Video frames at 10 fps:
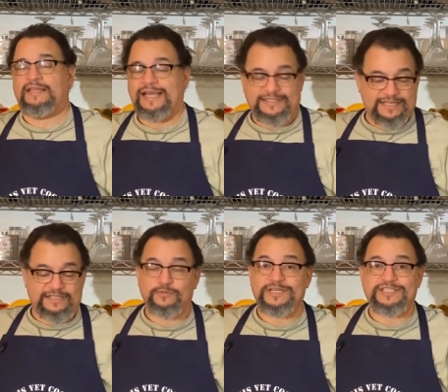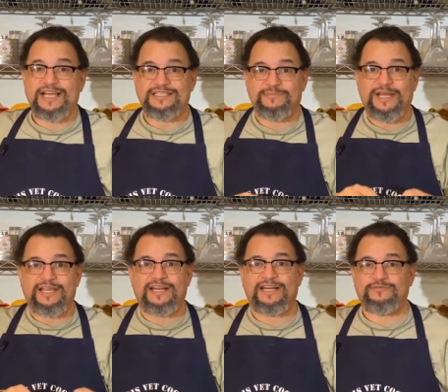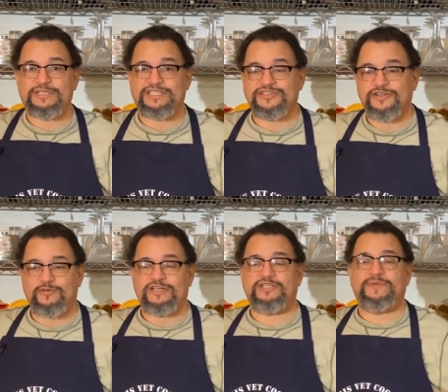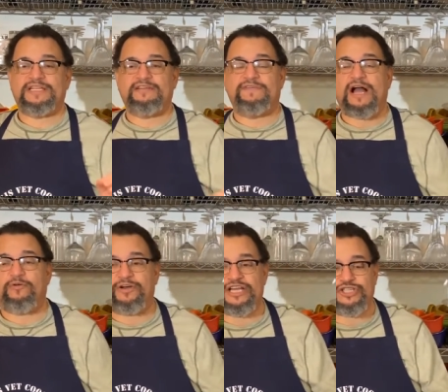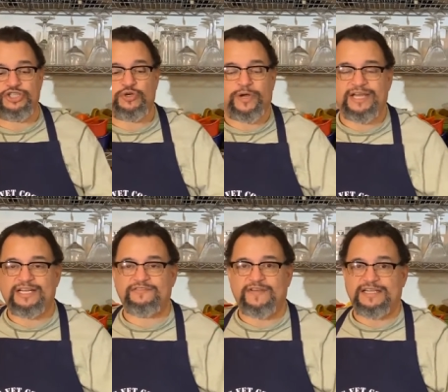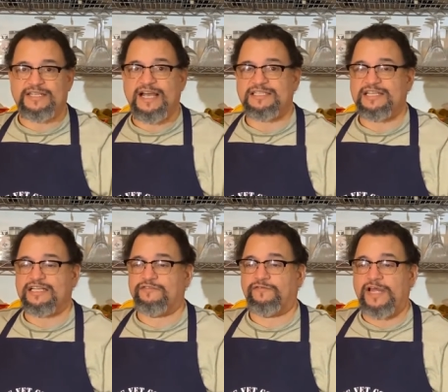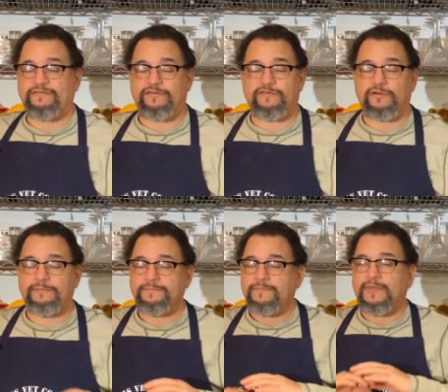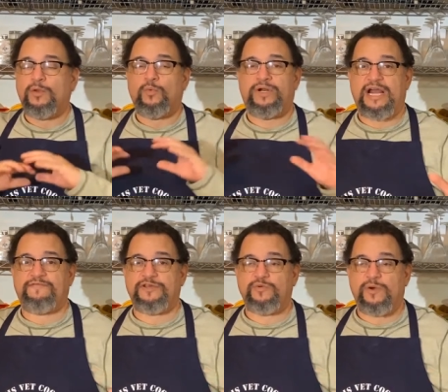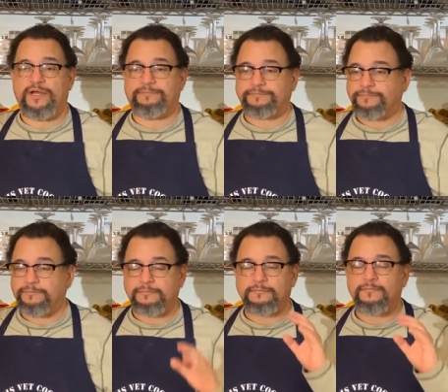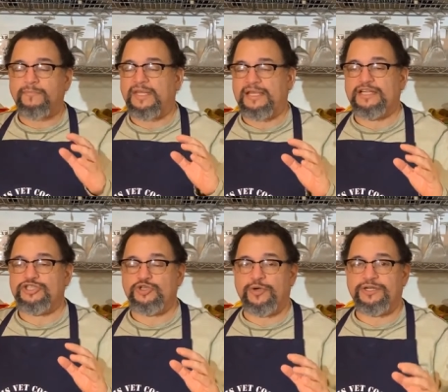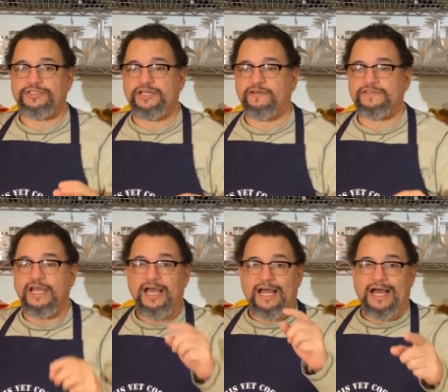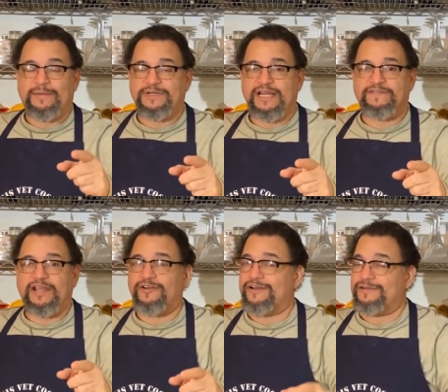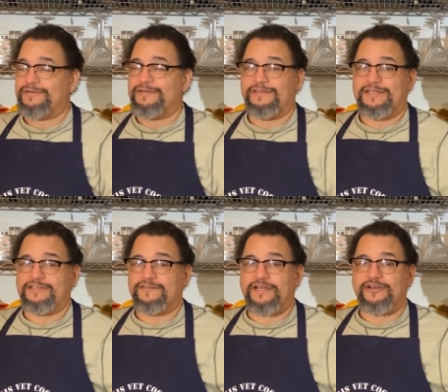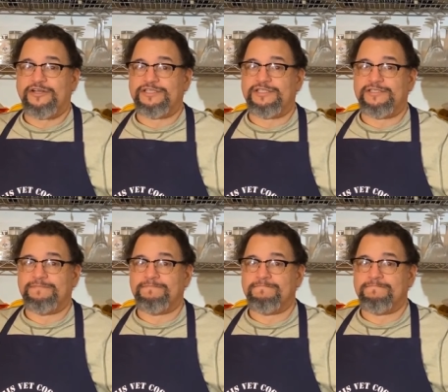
That's it. It's what it says. I'm not kidding. That's what it says on the recipe. Devour. Enjoy it. It's fantastic. It's flavorful. Whatever you want. Enjoy yourselves. I'm Dave Guerra. This Vet Cooks.